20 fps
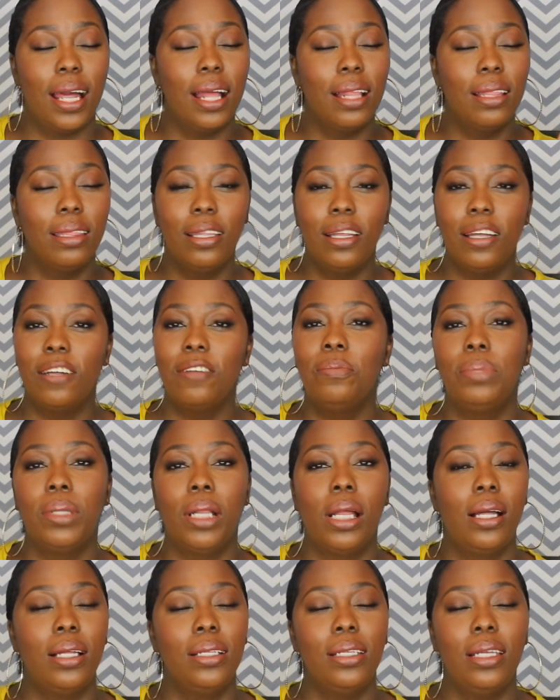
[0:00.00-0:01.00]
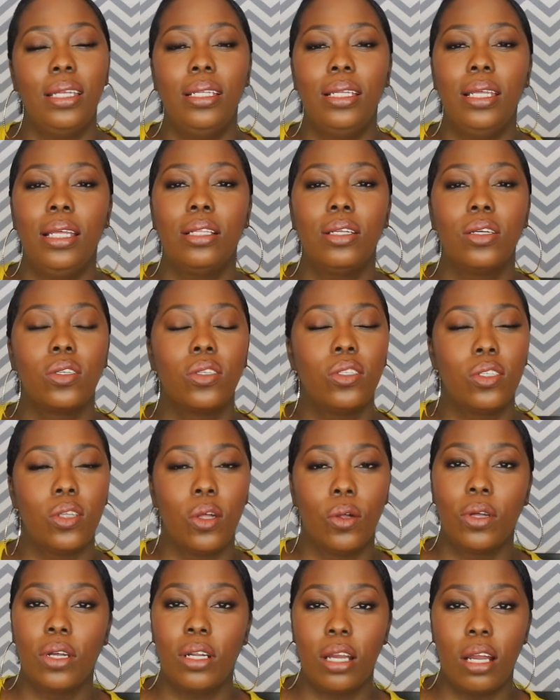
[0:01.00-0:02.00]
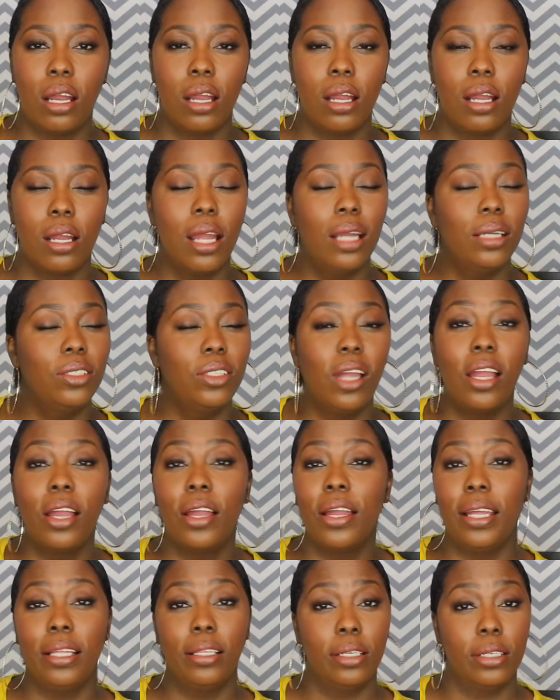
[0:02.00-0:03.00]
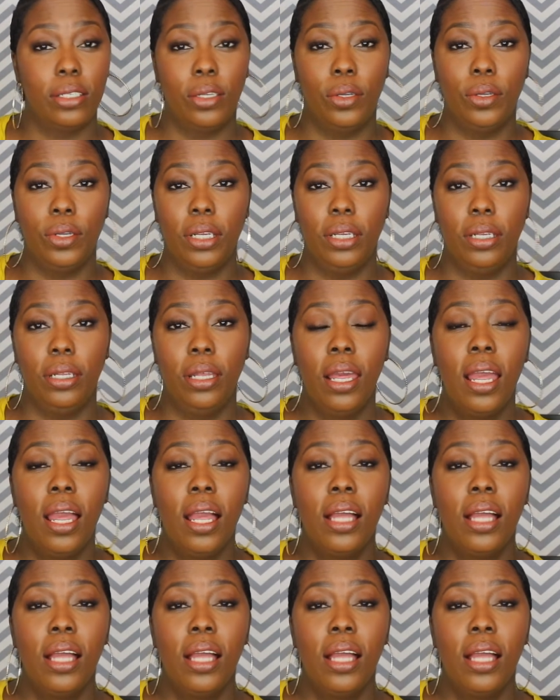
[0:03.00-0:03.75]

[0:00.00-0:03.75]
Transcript: I love blonde and it looks so good on her. Her hair looks so good.